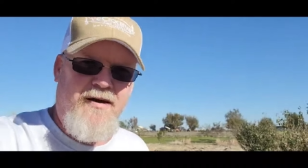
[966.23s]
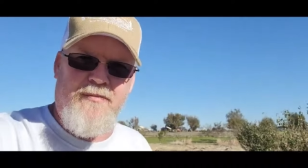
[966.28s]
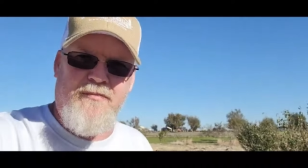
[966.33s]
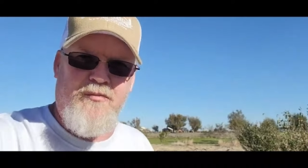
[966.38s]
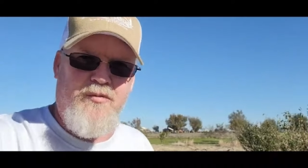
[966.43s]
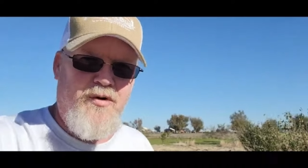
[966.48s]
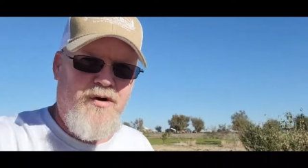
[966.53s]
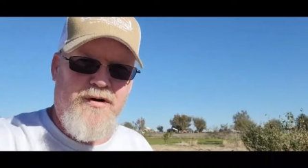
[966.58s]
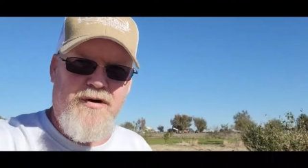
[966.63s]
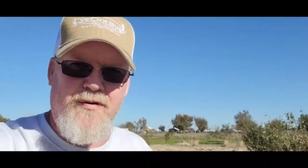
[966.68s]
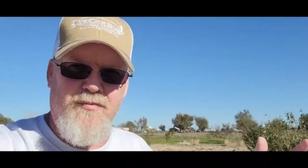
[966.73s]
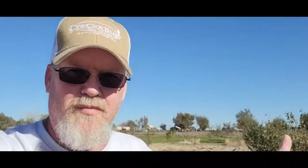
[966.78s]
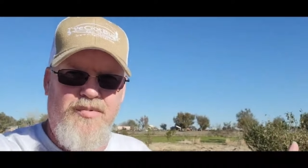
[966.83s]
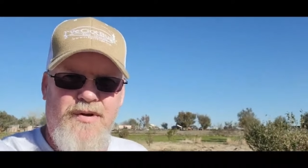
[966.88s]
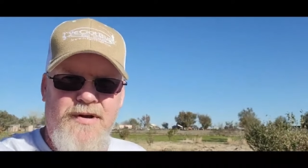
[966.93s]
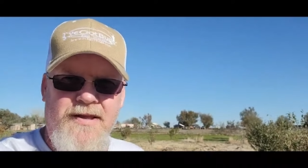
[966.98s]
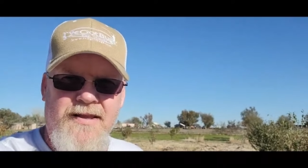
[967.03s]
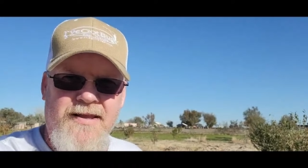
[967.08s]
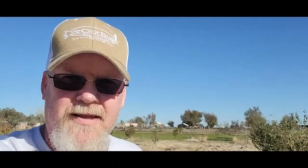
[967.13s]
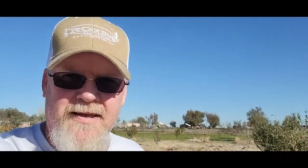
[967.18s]
Um, we're
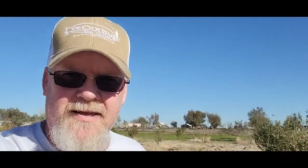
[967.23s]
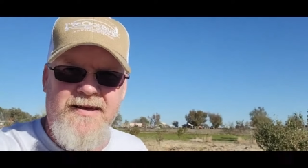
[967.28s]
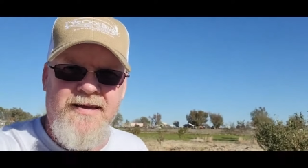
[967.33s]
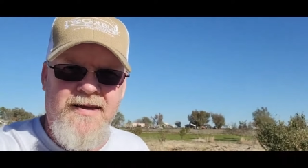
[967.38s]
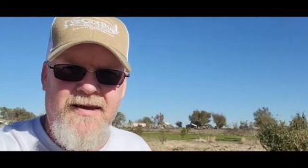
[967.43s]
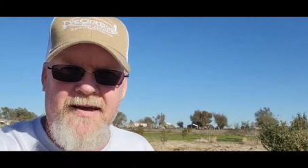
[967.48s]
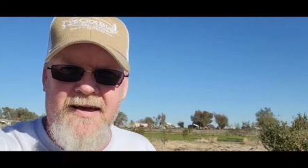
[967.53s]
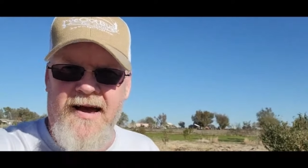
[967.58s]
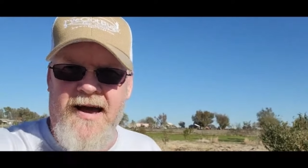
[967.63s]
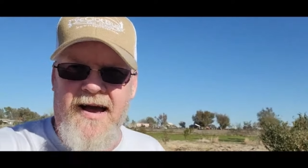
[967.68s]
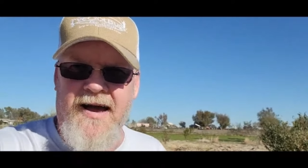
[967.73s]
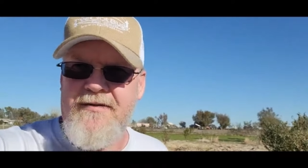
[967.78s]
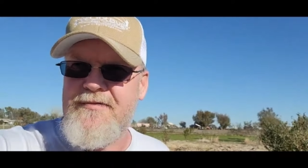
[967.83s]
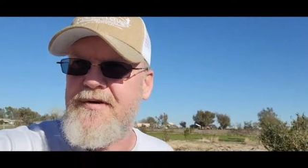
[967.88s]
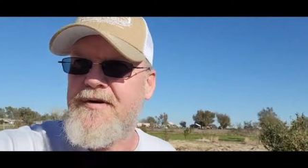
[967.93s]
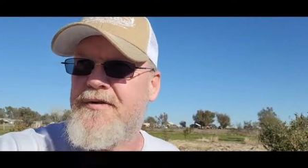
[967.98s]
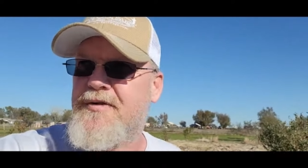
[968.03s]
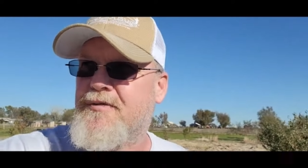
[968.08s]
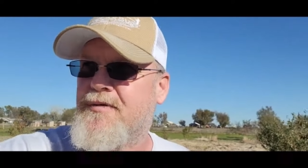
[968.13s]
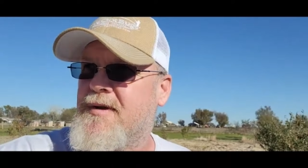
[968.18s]
completely, I have
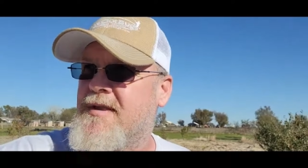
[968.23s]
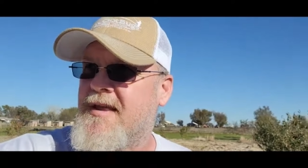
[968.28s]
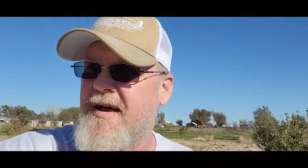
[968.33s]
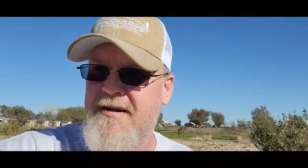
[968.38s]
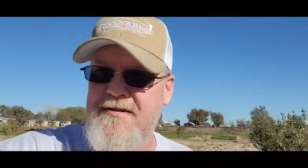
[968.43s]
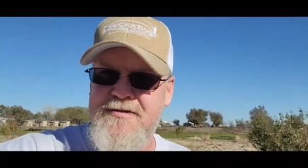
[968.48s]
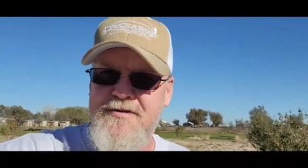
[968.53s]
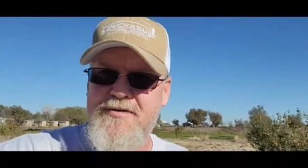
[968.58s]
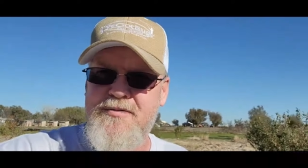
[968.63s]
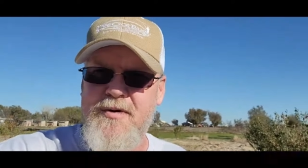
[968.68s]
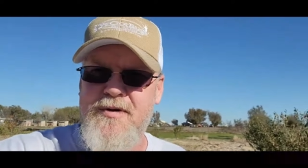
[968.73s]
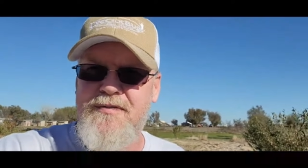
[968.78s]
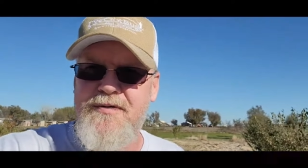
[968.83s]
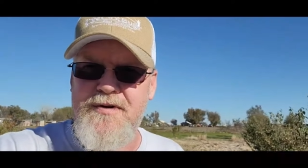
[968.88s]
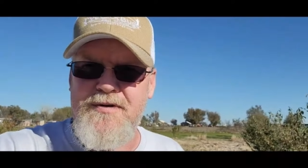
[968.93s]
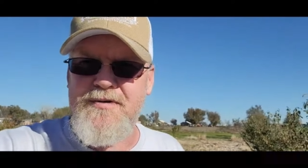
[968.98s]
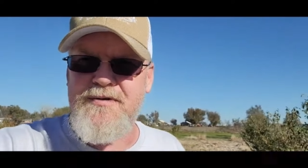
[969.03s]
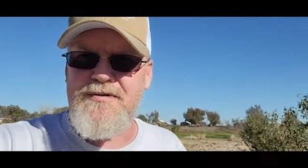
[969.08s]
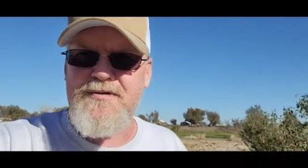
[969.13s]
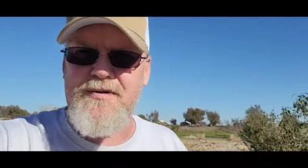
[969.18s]
a 3,000 square
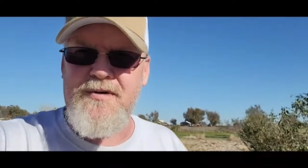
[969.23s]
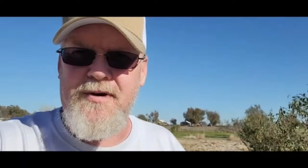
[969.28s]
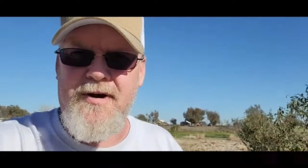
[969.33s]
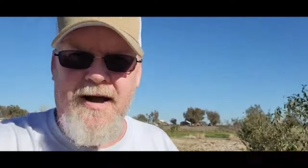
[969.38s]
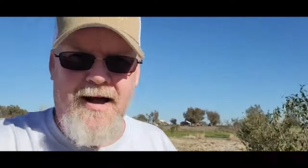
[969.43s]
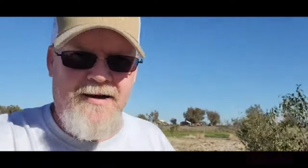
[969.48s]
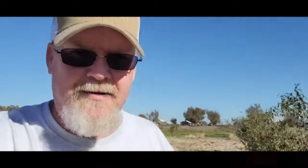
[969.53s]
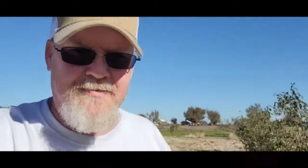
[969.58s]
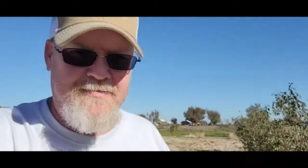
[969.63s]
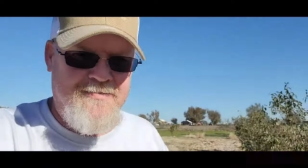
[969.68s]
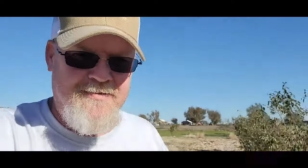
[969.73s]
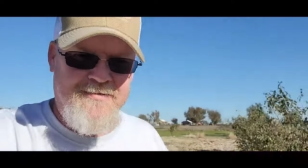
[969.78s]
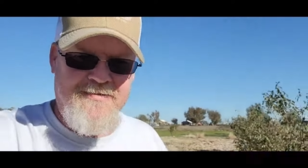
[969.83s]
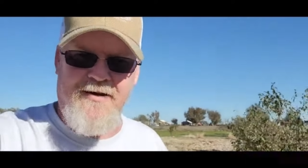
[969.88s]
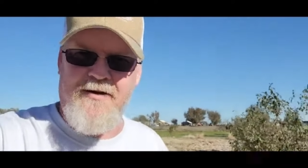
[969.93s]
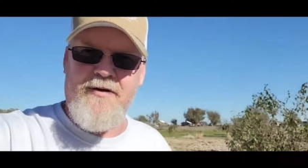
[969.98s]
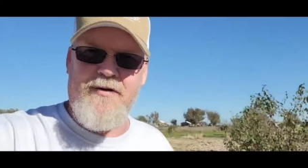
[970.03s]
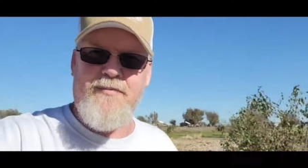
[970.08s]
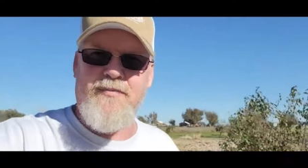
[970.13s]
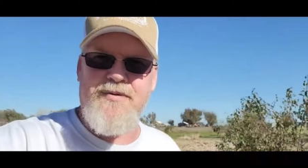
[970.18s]
foot, two story house that's
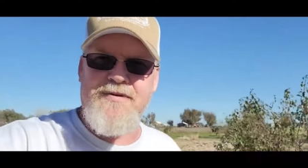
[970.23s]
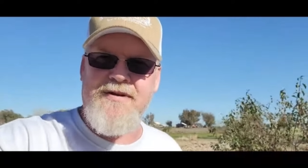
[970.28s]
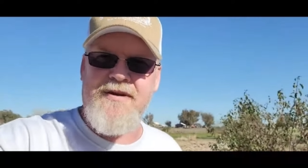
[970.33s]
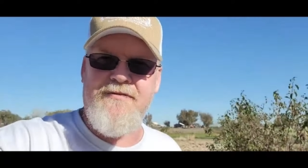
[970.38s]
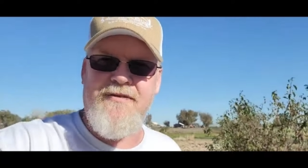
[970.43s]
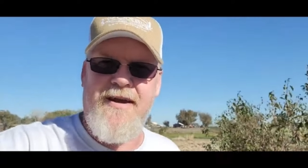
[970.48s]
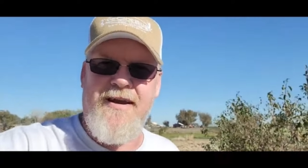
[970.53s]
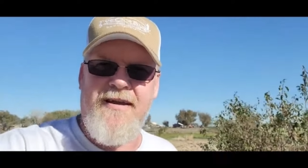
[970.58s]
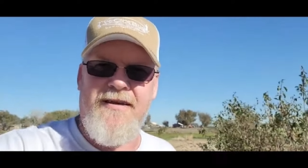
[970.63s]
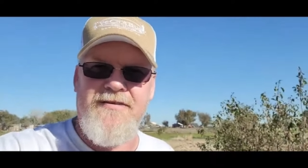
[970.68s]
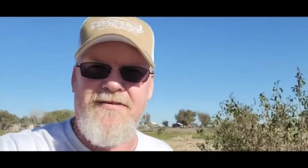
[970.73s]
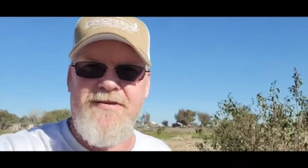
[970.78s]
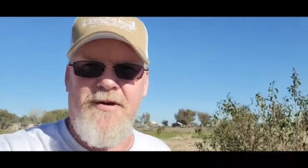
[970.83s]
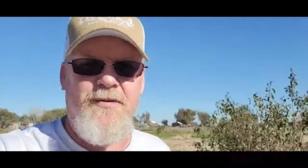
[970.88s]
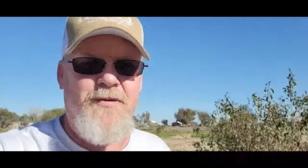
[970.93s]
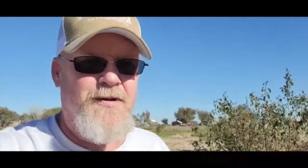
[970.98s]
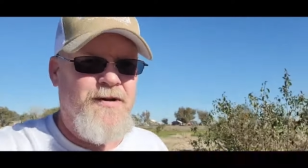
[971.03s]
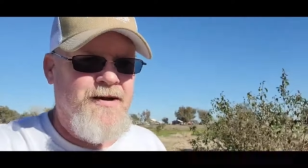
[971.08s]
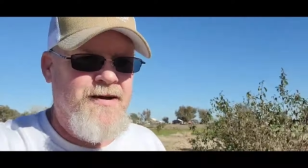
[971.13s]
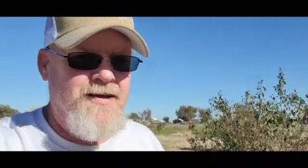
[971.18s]
100% ran on
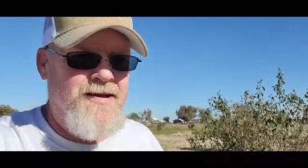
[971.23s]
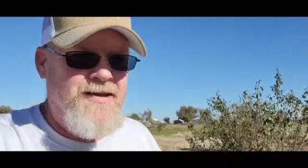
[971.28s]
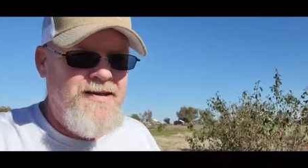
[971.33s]
solar.